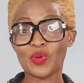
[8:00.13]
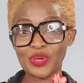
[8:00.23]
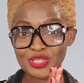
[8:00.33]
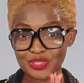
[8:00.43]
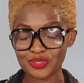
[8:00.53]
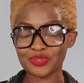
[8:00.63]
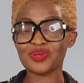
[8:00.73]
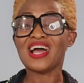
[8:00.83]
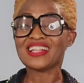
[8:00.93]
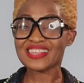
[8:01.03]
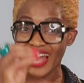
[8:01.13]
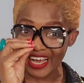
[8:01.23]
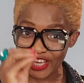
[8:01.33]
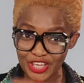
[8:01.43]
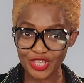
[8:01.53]
going to do.
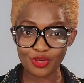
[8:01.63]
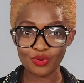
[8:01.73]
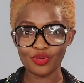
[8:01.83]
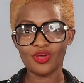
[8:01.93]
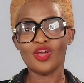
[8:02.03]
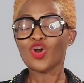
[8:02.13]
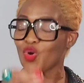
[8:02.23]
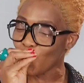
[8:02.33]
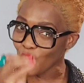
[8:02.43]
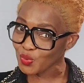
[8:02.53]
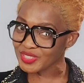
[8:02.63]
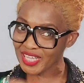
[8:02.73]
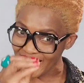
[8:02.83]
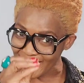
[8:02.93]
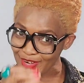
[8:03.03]
Thank you goes
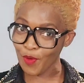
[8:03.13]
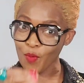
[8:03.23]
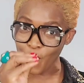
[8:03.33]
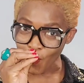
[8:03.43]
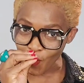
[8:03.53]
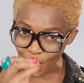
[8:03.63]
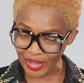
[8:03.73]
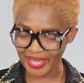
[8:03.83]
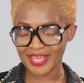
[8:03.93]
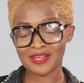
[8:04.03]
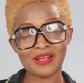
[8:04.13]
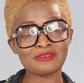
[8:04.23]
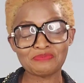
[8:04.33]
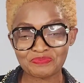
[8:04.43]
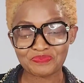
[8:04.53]
a long way.
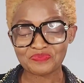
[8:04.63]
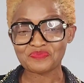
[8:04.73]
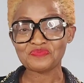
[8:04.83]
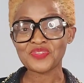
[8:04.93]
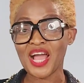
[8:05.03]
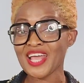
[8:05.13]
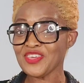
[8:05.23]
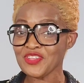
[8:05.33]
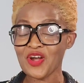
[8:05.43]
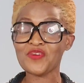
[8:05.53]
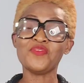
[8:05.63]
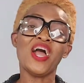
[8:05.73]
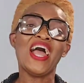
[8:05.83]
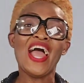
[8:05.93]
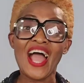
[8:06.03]
You know,
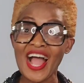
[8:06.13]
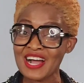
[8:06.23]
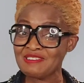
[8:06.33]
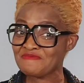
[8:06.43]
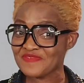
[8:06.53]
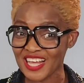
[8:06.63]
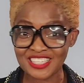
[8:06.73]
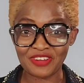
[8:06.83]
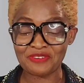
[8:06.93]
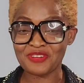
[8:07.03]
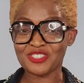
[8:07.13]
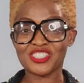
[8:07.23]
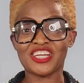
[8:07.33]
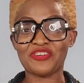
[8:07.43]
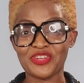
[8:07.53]
thanks very much for
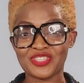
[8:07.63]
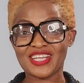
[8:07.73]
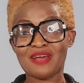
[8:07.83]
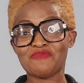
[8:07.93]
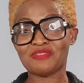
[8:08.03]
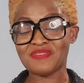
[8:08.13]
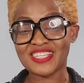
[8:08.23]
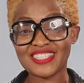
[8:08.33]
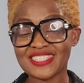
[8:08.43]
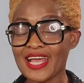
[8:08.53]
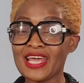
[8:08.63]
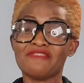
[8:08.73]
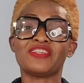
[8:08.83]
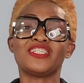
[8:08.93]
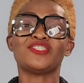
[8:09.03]
sharing your time with me today.
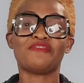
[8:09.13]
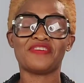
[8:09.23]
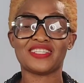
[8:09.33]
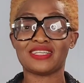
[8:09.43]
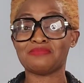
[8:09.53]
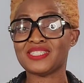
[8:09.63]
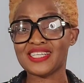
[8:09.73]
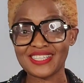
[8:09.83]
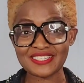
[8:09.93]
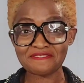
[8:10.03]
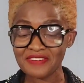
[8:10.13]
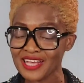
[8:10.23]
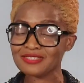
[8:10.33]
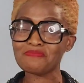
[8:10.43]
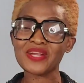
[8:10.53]
If this is your first time seeing this
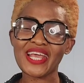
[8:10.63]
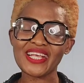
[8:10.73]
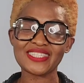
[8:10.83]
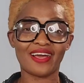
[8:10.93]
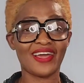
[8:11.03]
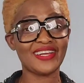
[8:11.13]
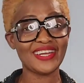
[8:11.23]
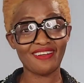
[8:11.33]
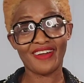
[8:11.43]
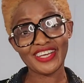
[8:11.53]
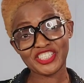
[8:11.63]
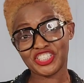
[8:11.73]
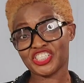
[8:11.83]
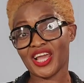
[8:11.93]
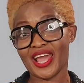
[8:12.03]
face, please kindly like,
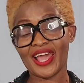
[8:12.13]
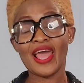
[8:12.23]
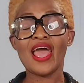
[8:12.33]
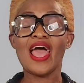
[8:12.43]
share,